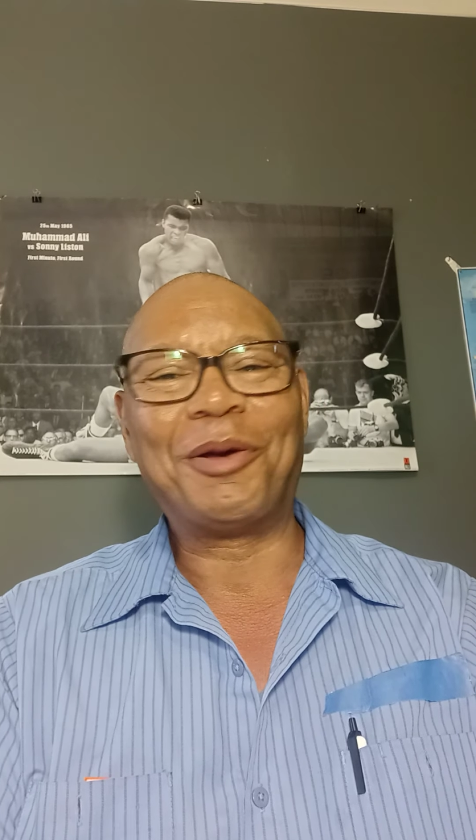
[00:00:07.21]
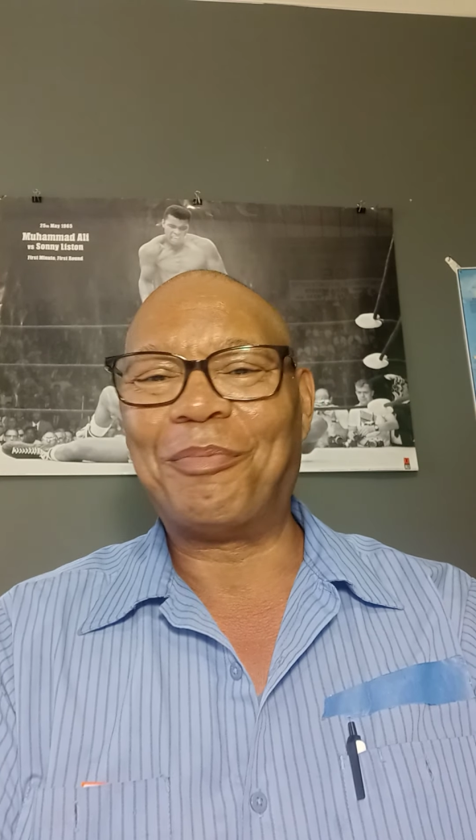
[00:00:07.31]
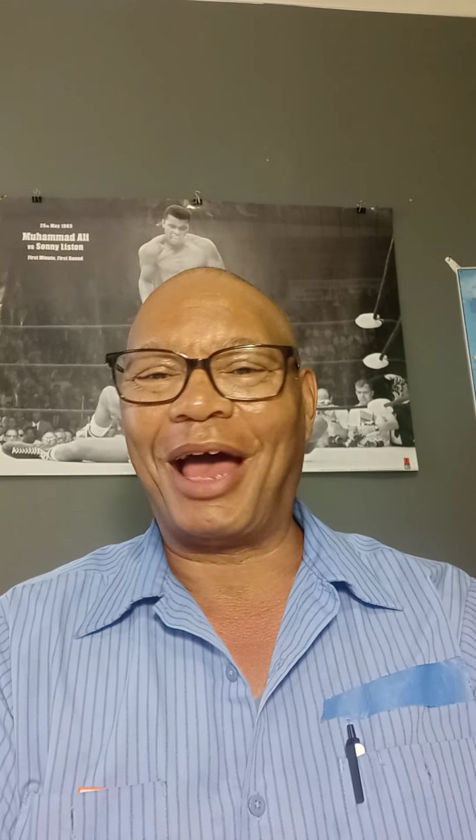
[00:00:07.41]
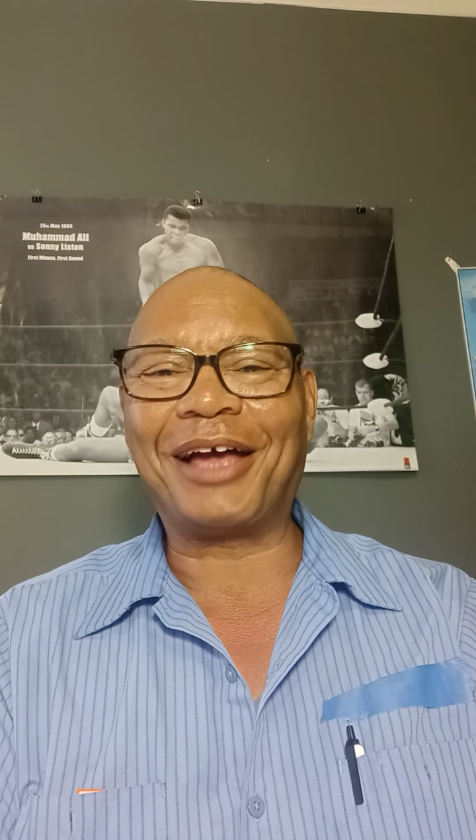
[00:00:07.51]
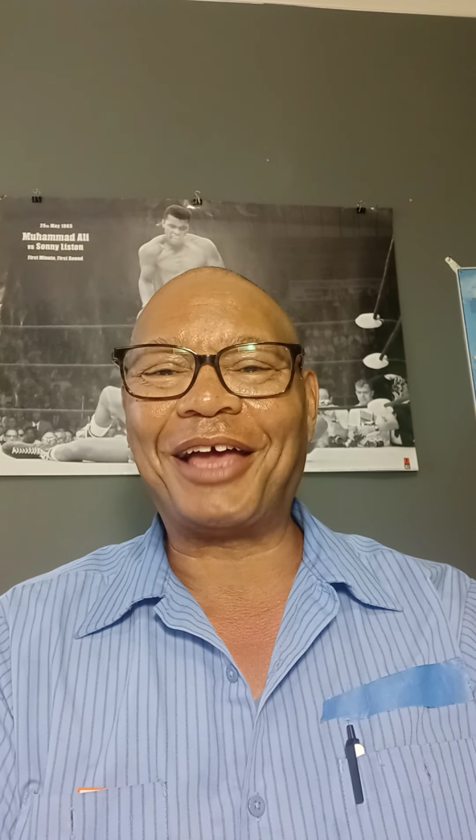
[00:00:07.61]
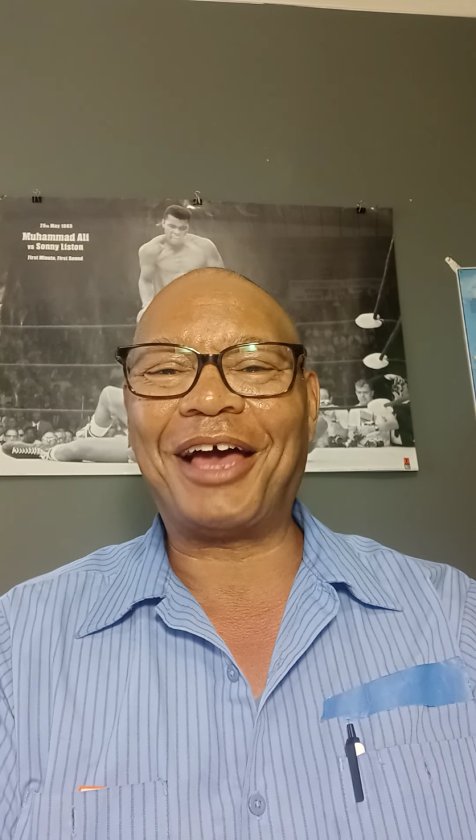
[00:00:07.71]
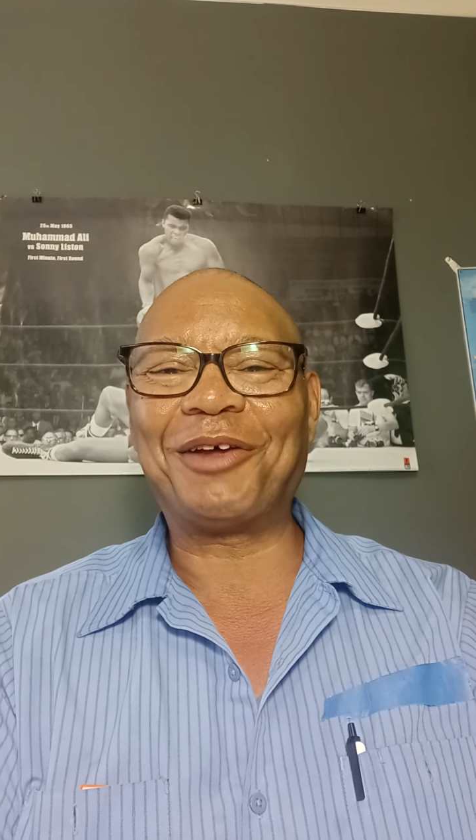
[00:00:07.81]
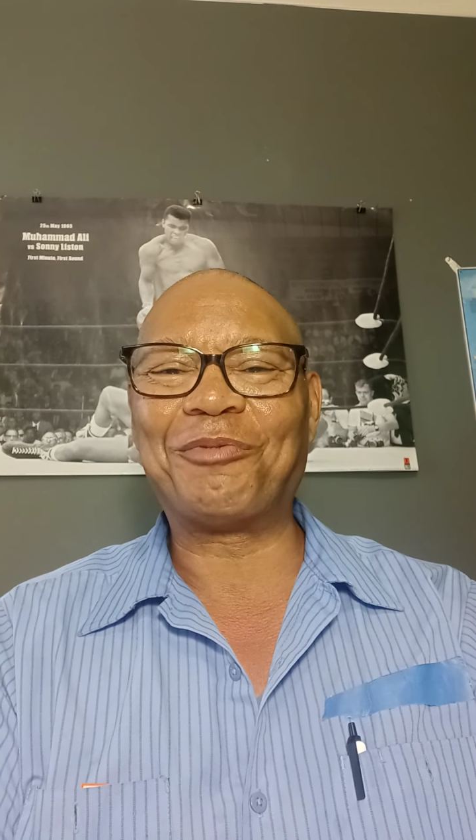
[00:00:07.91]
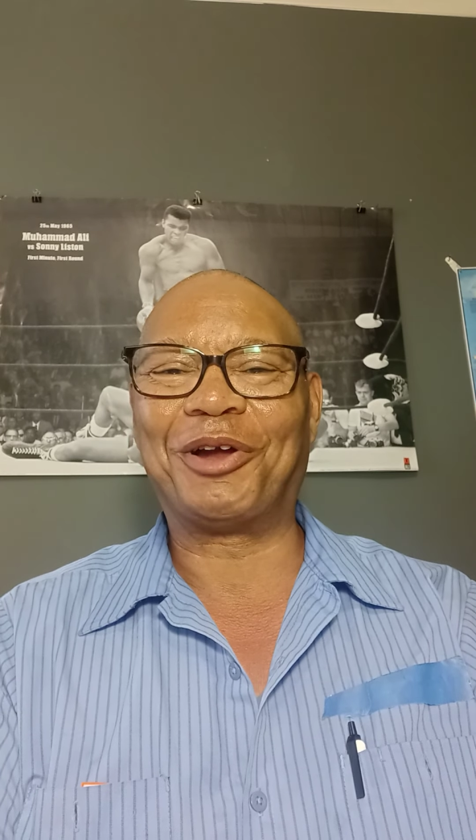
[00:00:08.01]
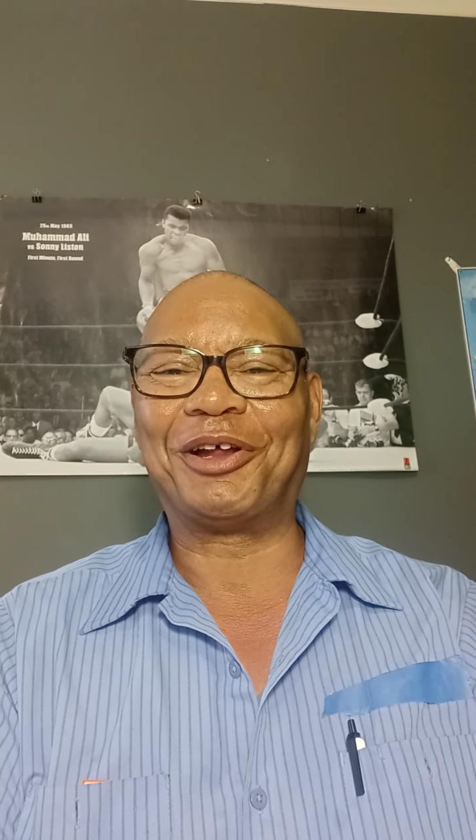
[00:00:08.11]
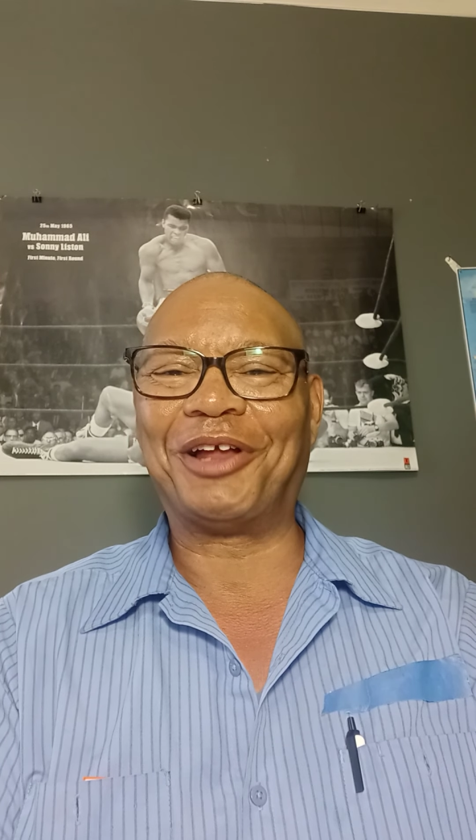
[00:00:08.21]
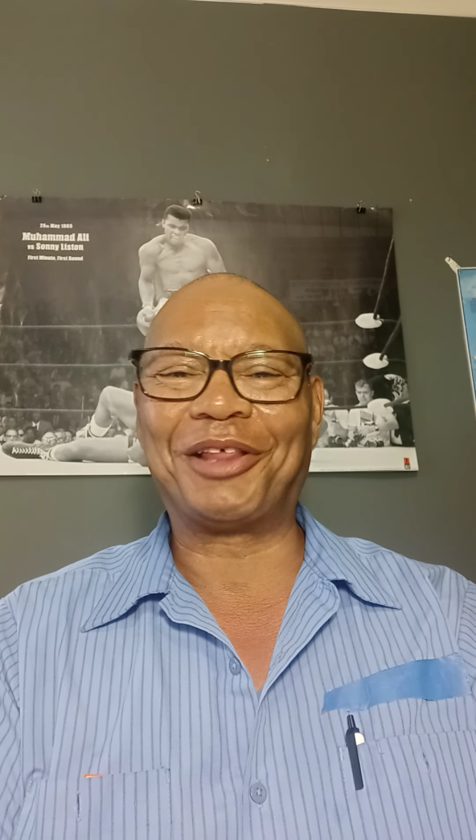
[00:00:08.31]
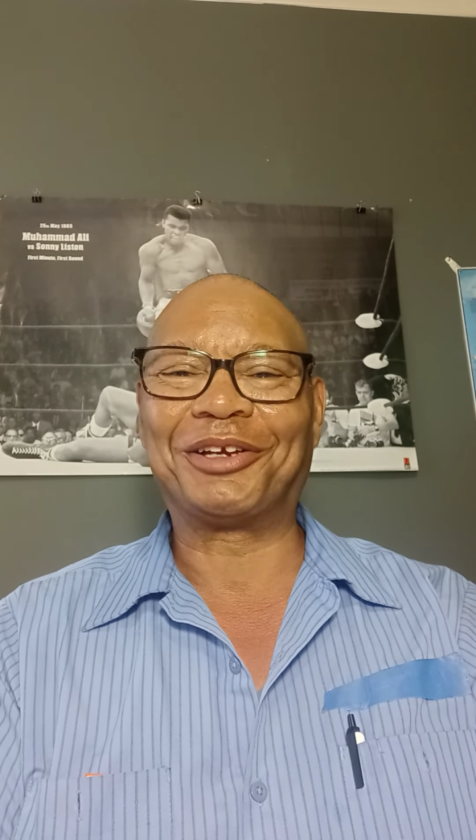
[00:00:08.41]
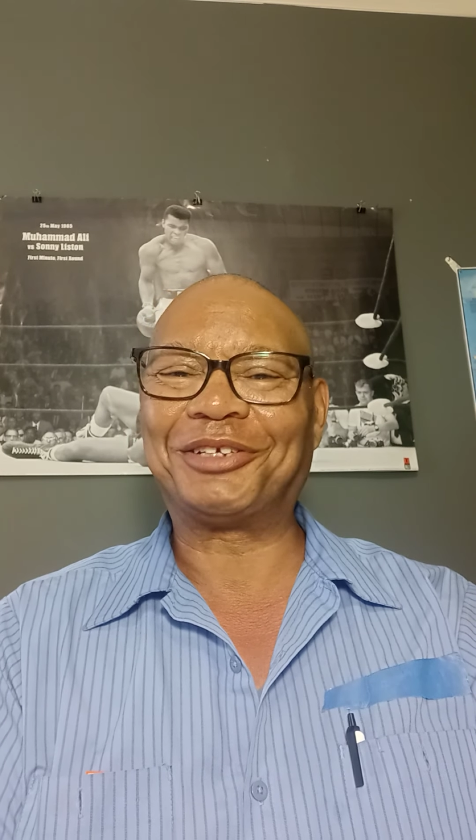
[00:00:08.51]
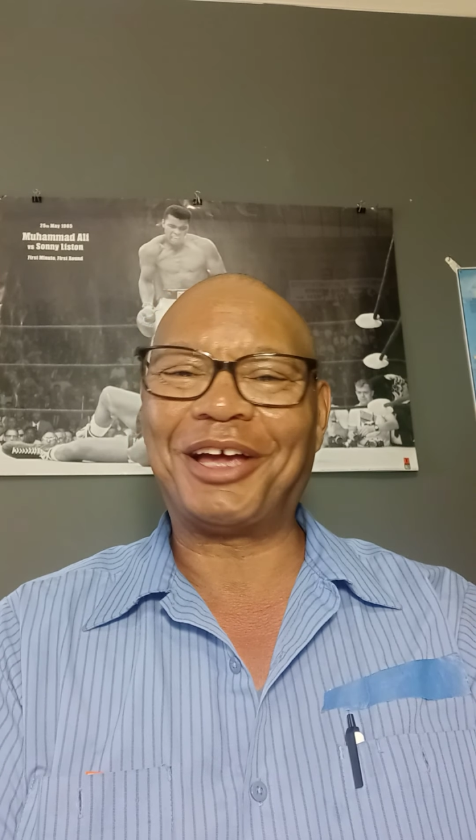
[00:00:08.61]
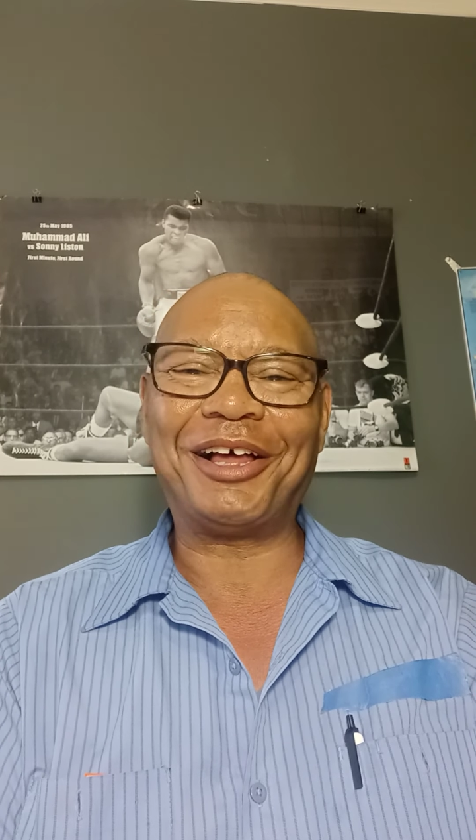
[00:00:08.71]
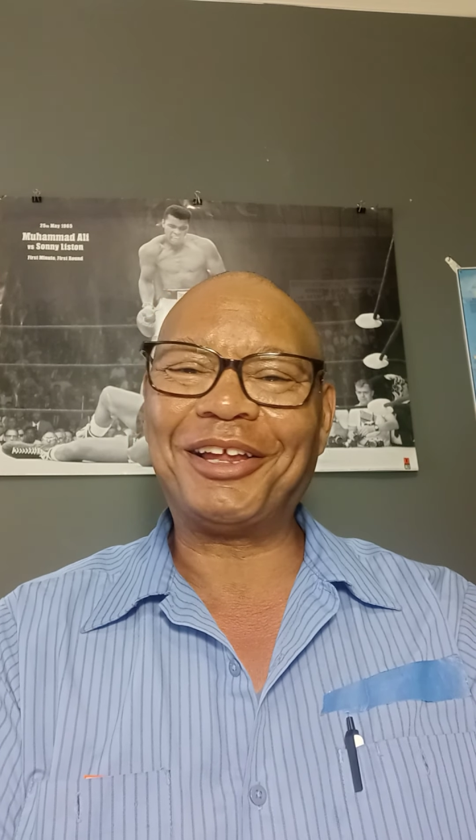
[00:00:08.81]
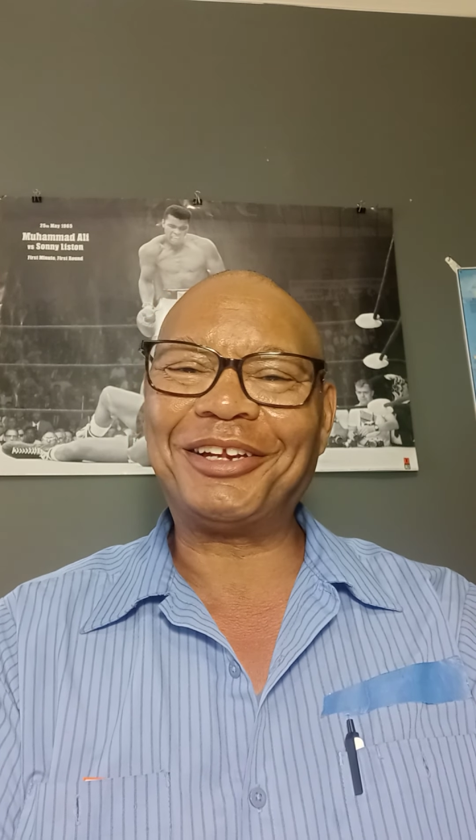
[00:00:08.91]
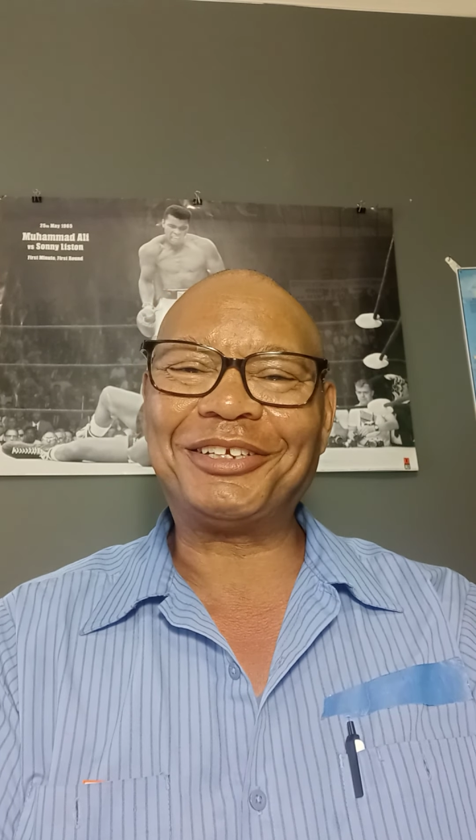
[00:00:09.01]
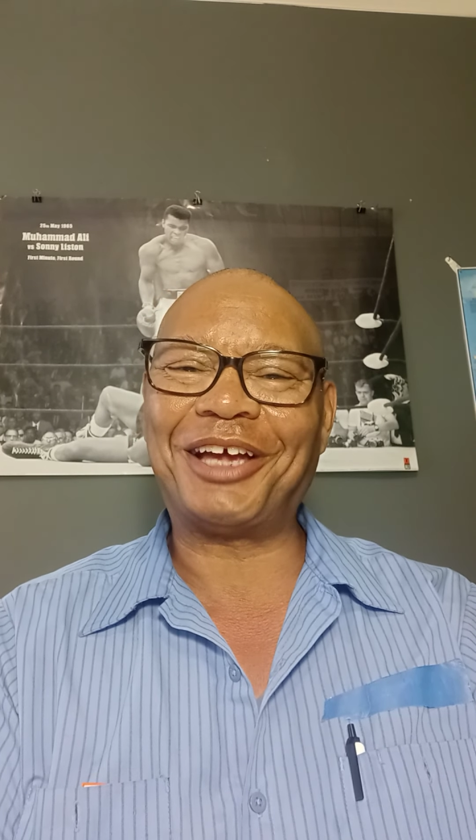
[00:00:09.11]
back at it with another
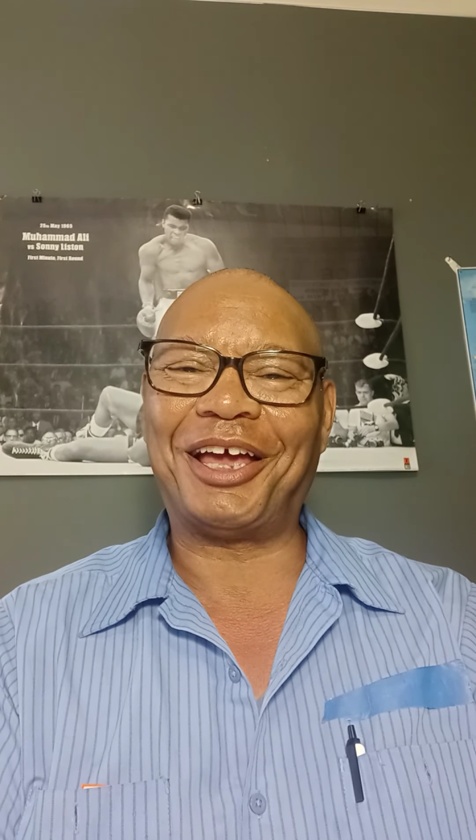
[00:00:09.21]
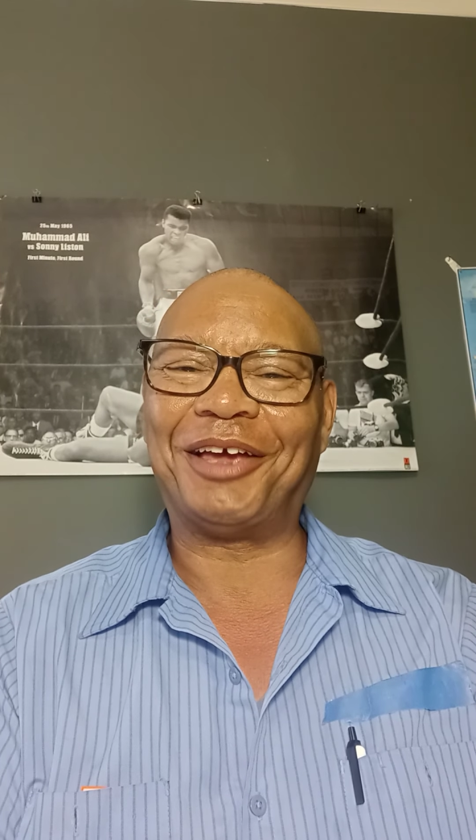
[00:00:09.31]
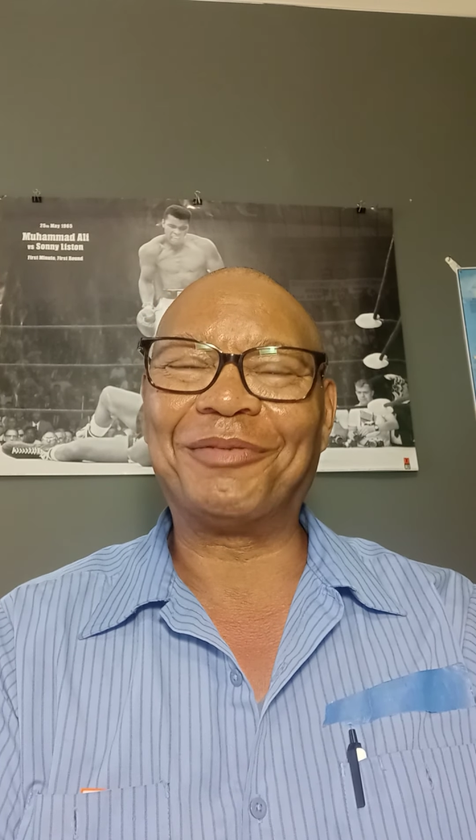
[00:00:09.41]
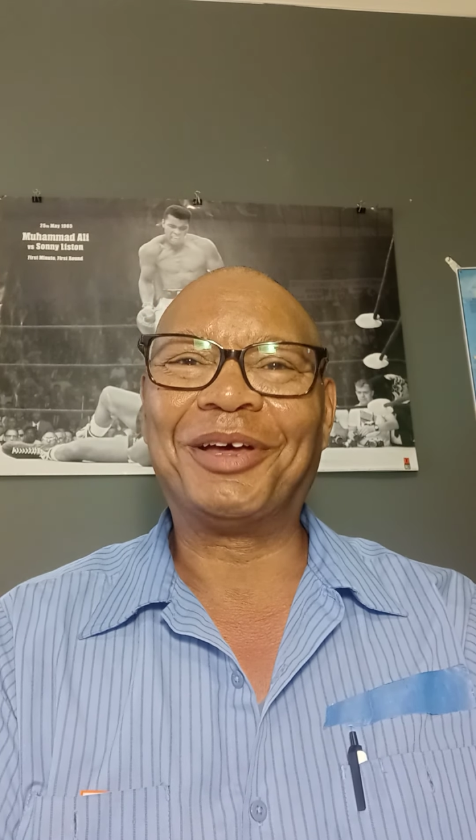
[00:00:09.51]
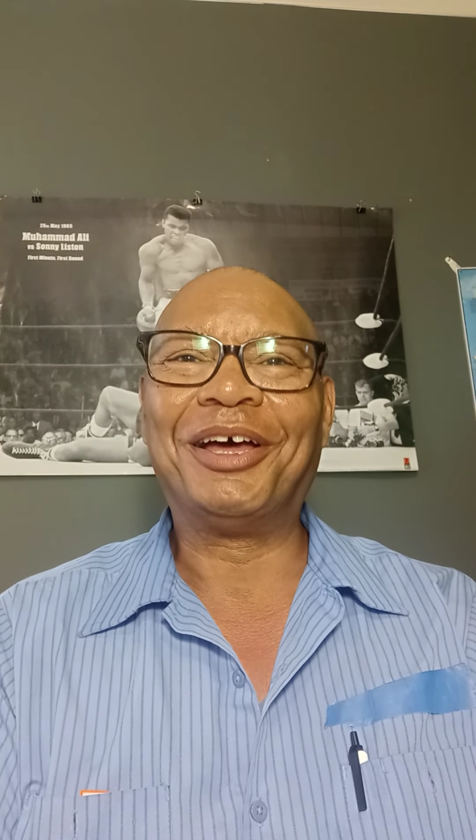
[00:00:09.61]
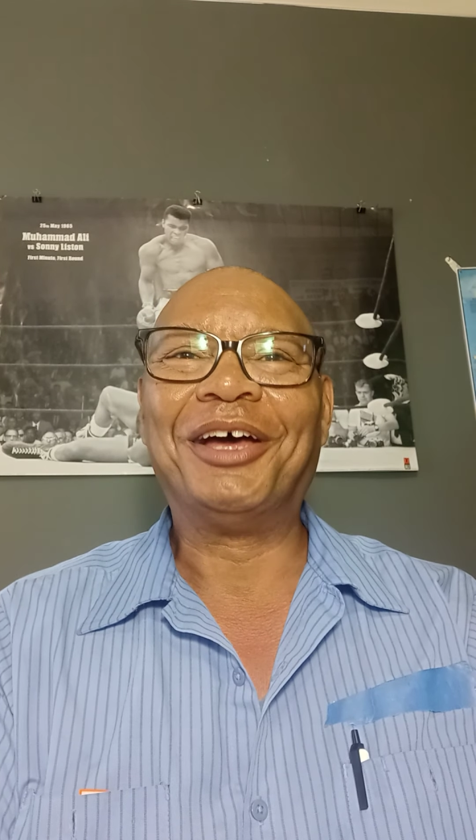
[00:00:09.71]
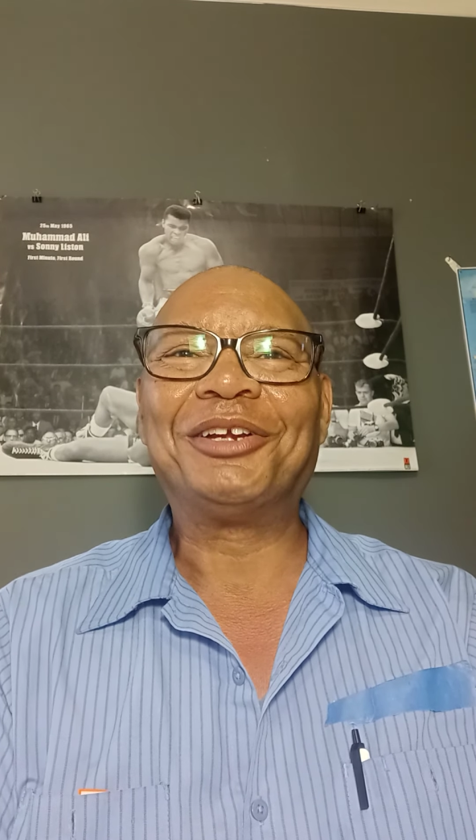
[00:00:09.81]
tale of the tape.